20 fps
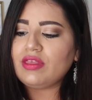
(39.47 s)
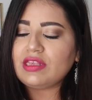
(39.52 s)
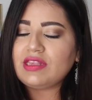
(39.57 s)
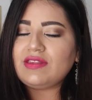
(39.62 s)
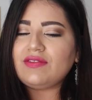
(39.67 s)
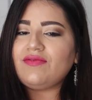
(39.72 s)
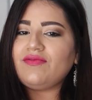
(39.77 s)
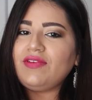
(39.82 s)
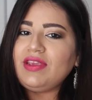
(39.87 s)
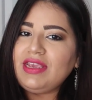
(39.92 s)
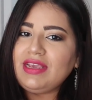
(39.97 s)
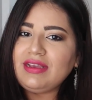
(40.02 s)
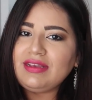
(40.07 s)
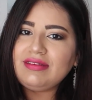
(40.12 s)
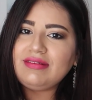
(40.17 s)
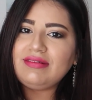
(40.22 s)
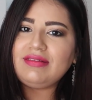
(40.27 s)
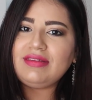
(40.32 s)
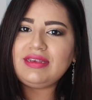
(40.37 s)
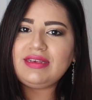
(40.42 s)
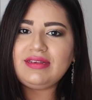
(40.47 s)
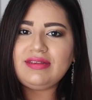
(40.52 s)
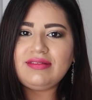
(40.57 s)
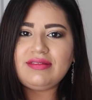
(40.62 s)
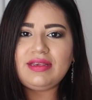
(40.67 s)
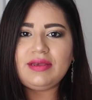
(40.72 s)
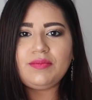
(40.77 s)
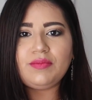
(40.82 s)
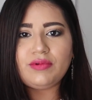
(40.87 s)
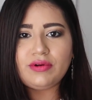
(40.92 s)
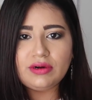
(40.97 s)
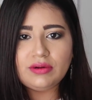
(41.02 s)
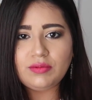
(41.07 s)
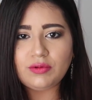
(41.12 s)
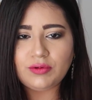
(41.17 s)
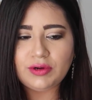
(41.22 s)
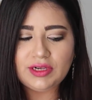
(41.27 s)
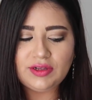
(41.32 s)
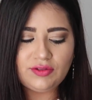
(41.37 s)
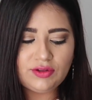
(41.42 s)
the SPHYNX is a
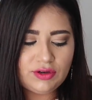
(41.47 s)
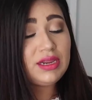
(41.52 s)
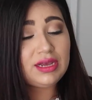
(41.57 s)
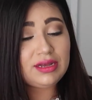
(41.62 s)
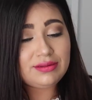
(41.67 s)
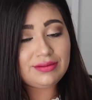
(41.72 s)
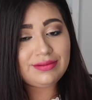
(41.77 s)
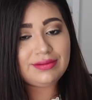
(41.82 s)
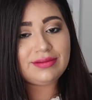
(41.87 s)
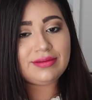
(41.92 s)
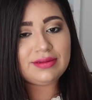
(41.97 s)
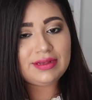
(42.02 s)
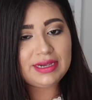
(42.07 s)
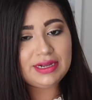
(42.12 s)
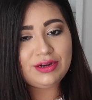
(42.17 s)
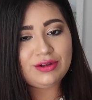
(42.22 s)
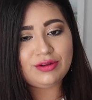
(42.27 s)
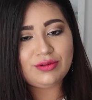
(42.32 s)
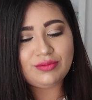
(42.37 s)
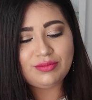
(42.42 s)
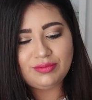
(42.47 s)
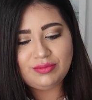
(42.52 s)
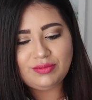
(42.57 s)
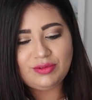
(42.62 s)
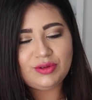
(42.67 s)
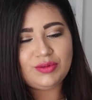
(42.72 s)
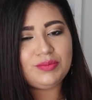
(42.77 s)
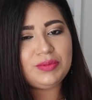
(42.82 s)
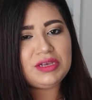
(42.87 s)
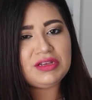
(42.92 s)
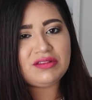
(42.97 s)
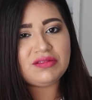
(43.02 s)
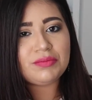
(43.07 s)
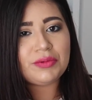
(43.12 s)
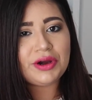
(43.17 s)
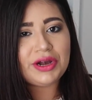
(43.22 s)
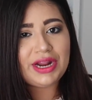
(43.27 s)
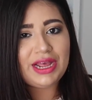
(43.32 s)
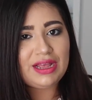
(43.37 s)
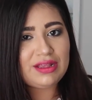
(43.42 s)
portable razor. Yes, I know, don't be a
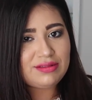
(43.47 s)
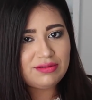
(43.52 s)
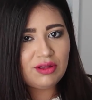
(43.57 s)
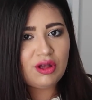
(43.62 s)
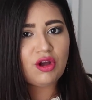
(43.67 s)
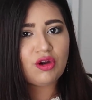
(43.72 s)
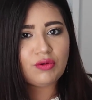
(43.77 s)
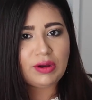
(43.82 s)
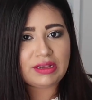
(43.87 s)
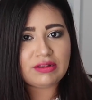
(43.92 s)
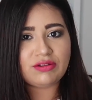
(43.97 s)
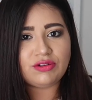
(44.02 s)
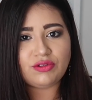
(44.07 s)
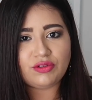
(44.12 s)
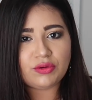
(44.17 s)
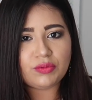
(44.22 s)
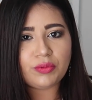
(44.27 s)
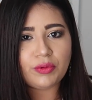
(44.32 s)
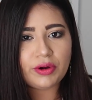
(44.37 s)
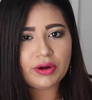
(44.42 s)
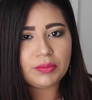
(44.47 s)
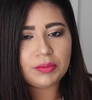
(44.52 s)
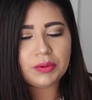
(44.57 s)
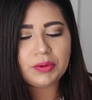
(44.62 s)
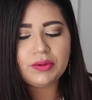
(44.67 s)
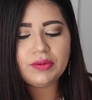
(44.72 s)
smartass. All razors are portable.